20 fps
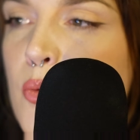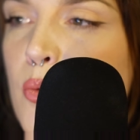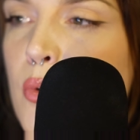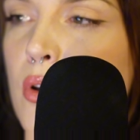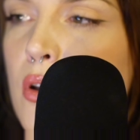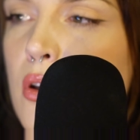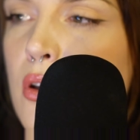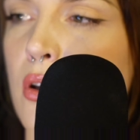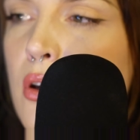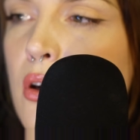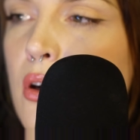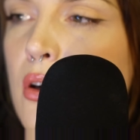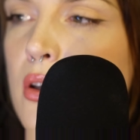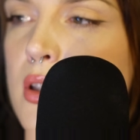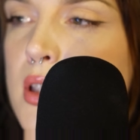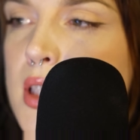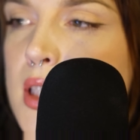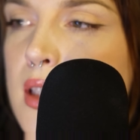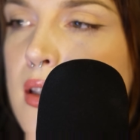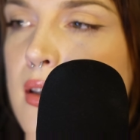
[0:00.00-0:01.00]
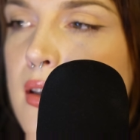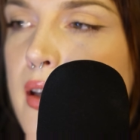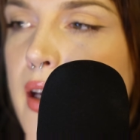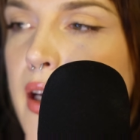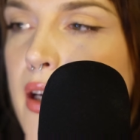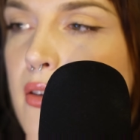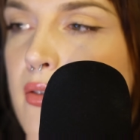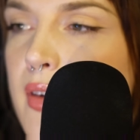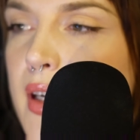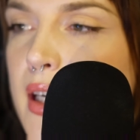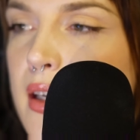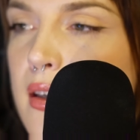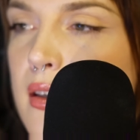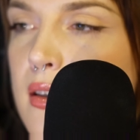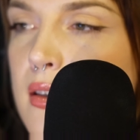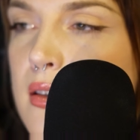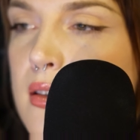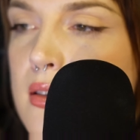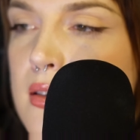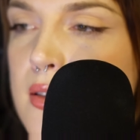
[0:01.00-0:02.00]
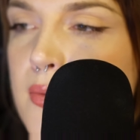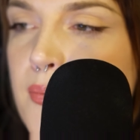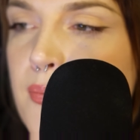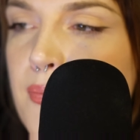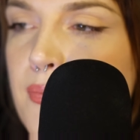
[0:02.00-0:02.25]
Woolcott's Night Riders.